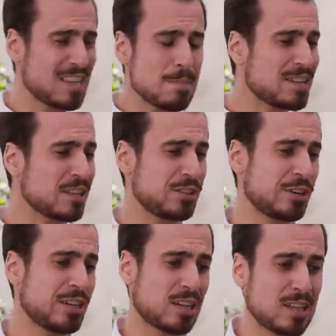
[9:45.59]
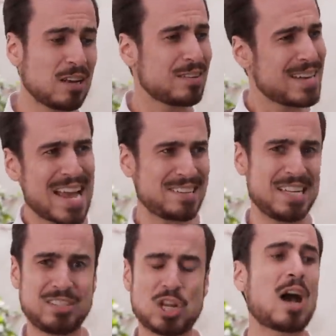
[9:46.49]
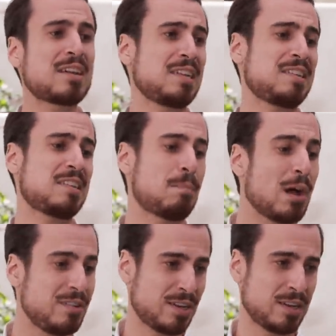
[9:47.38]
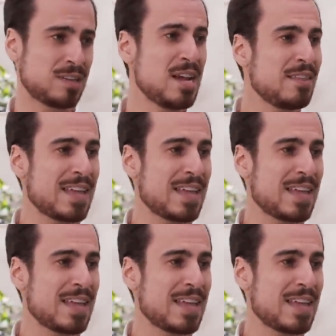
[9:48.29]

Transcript: they basically turn into little nasty toxic sponges